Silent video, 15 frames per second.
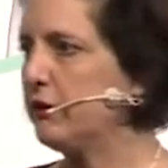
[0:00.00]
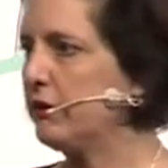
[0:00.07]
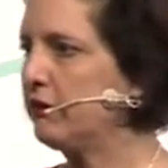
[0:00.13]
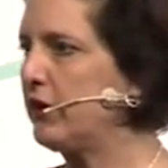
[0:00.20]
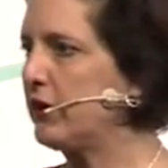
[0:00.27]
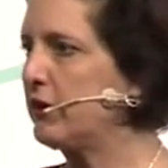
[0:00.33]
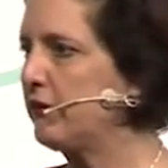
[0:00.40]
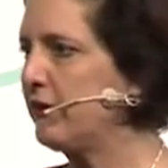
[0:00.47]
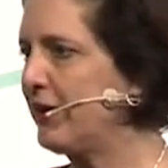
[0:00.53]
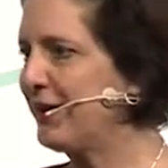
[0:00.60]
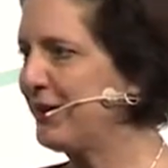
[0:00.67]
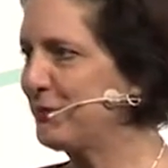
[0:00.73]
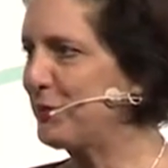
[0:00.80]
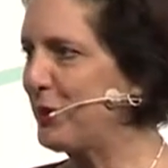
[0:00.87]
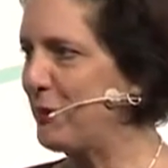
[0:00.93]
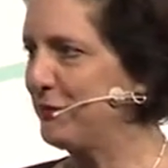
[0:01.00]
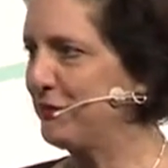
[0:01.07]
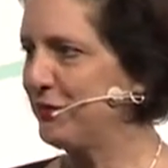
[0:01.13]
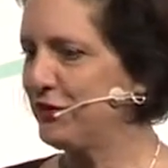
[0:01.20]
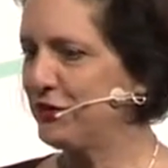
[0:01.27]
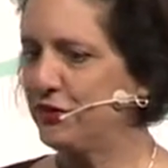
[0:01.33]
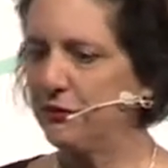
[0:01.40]
The second value
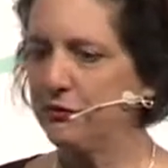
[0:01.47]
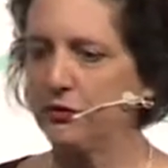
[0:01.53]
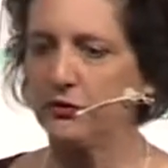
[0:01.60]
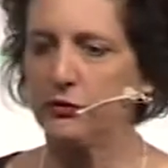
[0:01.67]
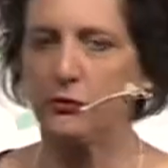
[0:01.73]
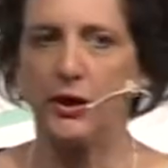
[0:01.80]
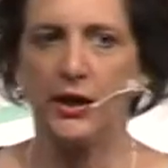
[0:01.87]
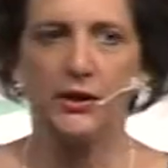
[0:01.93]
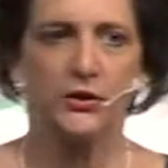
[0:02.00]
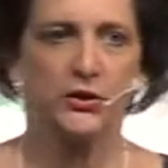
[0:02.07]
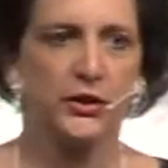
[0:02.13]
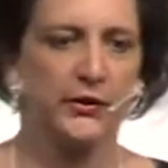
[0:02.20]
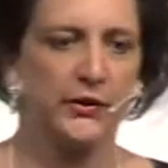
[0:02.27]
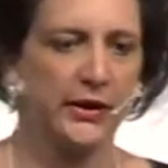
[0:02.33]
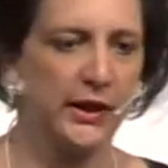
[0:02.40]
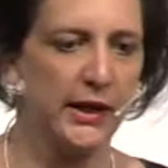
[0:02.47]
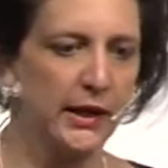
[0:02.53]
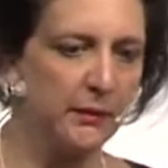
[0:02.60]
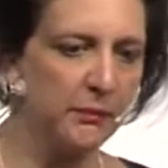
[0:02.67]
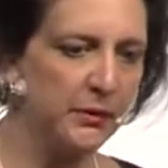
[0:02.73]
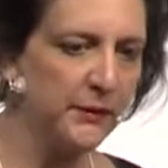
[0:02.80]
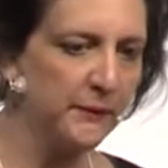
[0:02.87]
proposition was a ride-sharing
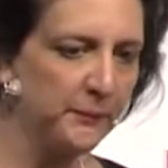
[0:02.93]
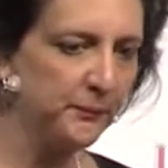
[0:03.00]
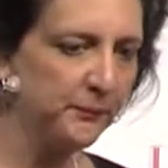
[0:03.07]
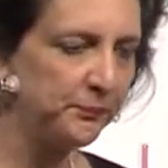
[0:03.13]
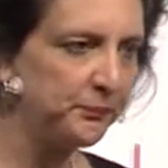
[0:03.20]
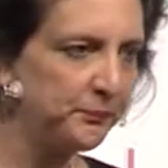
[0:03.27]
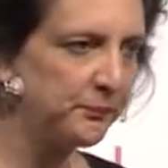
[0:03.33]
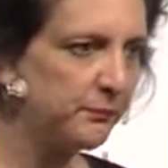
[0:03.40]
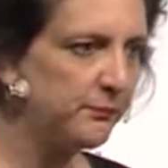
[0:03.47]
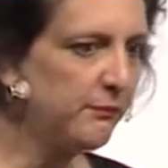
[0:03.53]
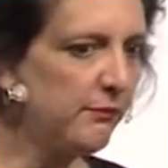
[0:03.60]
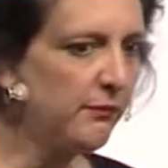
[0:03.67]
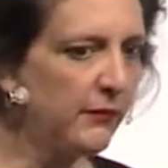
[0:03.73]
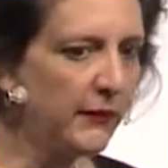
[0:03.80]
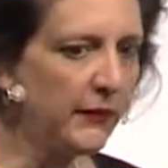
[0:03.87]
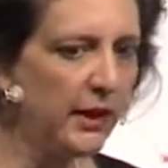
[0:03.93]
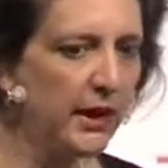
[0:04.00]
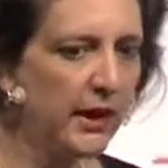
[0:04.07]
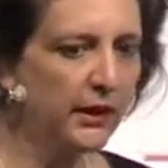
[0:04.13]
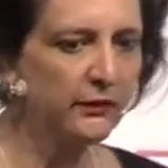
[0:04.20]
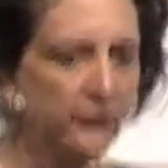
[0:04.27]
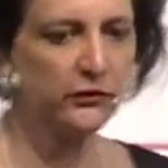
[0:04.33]
app.
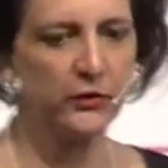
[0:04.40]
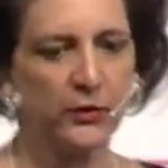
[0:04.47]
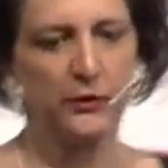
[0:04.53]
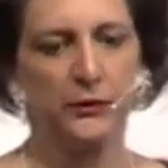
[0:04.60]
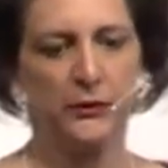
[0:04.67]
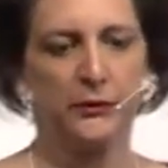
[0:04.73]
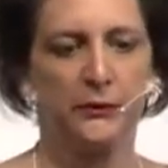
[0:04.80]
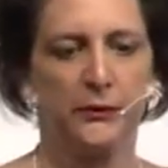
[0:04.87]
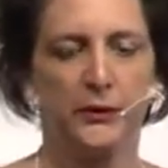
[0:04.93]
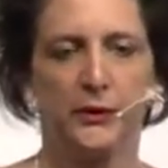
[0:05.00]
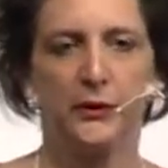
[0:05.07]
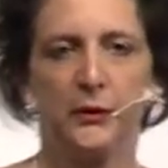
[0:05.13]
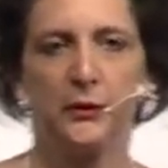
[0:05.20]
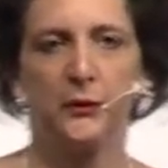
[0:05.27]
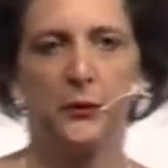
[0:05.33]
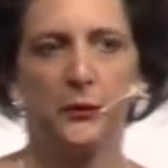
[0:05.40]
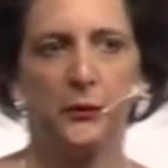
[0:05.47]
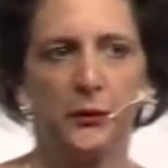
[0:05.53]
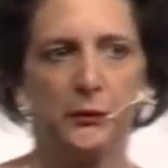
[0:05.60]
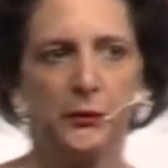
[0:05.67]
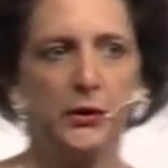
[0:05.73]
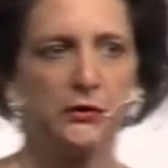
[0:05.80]
And so
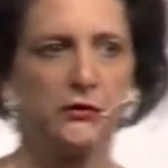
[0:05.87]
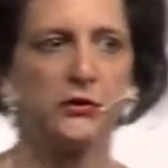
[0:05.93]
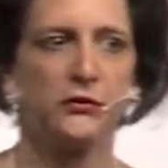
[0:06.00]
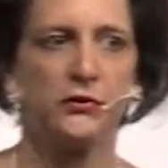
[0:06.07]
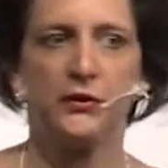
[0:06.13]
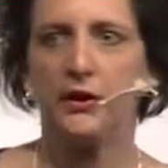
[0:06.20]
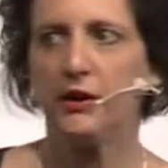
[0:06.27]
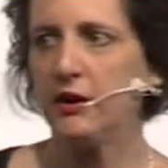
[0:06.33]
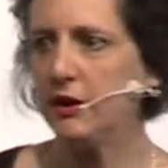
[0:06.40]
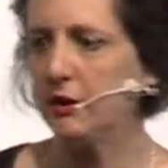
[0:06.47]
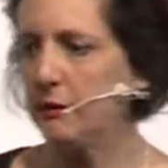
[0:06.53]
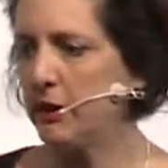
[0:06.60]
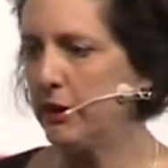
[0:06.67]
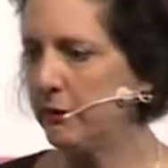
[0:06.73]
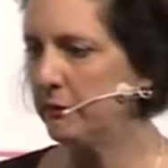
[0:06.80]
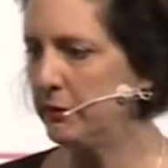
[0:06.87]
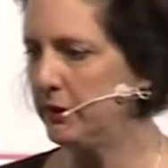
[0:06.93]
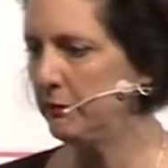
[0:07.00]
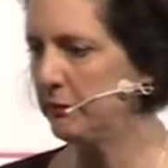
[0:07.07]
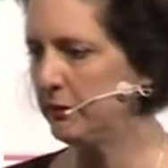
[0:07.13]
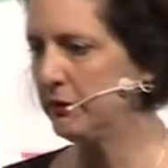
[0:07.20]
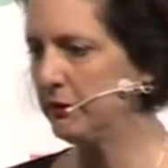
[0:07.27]
we weren't just thinking about
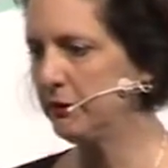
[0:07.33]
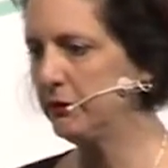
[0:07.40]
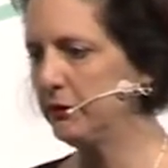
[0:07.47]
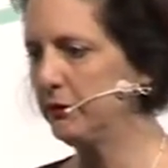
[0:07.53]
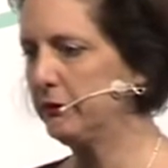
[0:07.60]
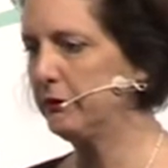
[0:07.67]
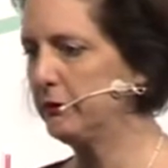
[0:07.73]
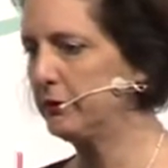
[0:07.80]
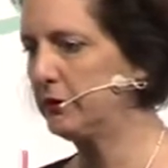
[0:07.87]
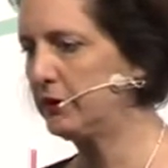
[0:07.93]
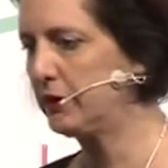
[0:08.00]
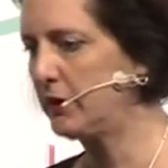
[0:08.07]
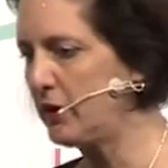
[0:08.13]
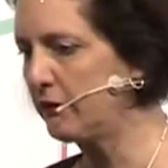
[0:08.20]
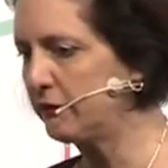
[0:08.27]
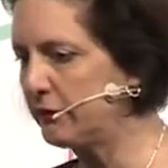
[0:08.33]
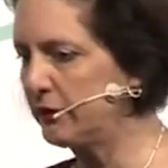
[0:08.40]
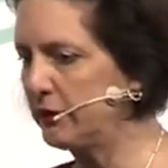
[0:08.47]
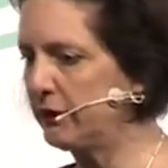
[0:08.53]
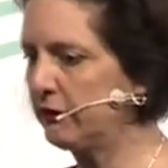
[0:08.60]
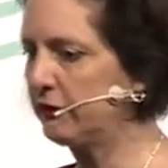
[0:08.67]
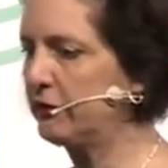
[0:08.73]
people who were
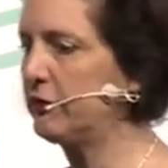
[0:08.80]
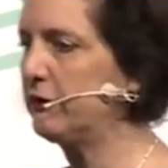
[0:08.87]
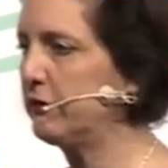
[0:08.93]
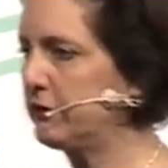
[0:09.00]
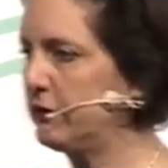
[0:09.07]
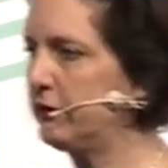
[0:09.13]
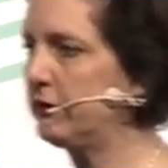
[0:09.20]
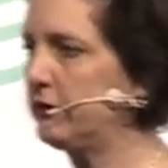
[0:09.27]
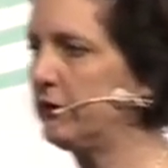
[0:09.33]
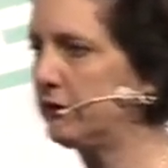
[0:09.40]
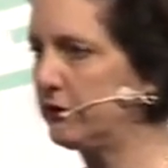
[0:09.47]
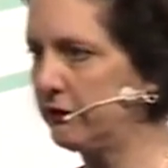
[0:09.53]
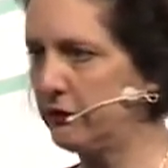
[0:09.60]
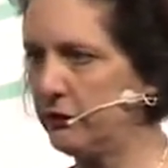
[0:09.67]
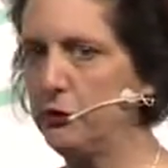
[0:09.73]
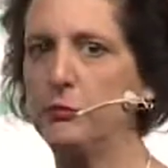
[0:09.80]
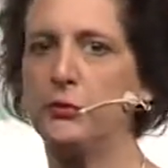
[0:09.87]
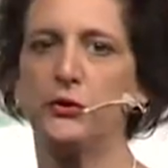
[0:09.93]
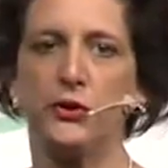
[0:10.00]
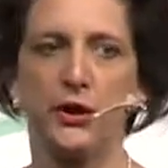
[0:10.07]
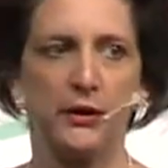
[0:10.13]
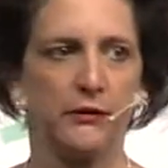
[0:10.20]
offering services such as
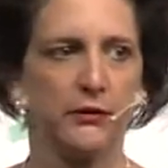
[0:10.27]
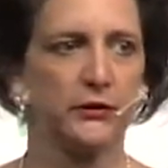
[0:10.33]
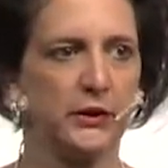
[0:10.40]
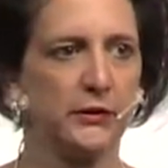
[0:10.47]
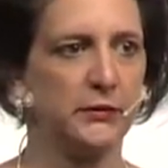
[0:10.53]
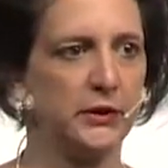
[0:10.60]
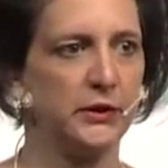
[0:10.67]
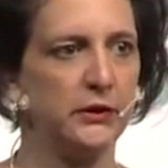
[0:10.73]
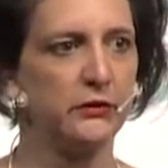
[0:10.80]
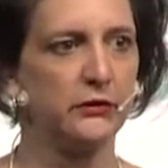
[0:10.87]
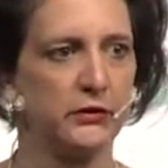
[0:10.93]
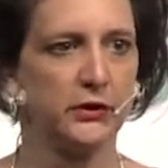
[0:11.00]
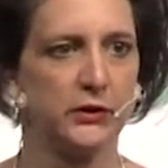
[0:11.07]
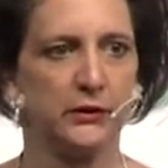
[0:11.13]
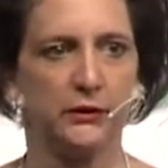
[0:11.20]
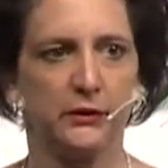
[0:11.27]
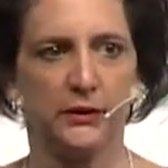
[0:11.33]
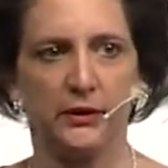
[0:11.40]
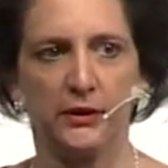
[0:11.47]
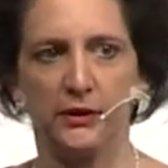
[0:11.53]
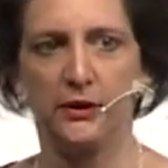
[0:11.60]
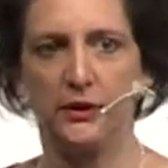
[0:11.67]
Uber drivers that we're used to.
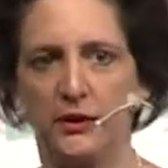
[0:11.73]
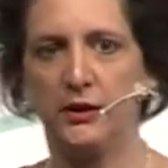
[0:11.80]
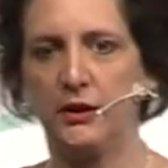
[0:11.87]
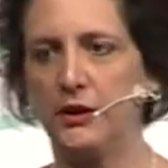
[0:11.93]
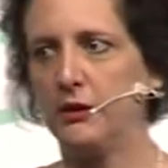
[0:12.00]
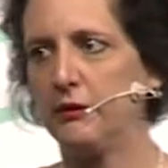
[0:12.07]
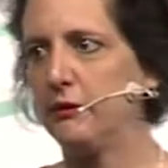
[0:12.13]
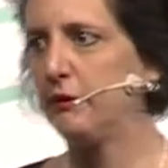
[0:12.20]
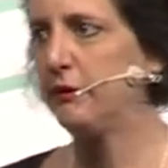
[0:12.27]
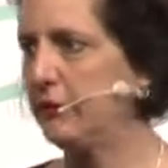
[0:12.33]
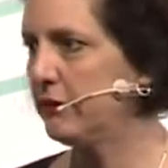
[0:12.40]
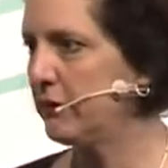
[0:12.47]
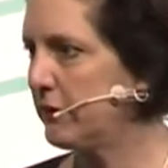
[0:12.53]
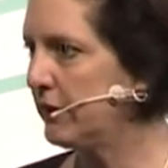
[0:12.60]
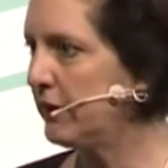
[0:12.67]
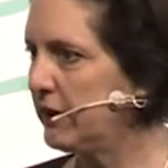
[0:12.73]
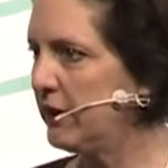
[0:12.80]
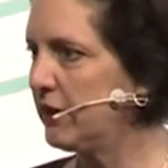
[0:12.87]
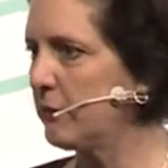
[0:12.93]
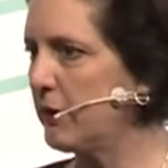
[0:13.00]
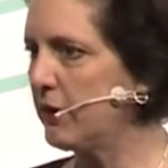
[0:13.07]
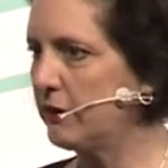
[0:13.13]
We were
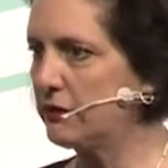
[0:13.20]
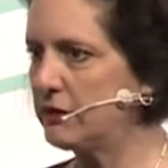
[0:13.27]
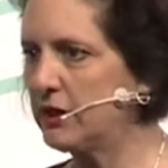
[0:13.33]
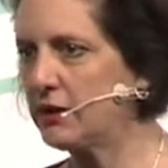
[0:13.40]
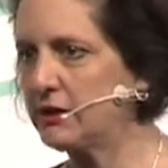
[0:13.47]
thinking about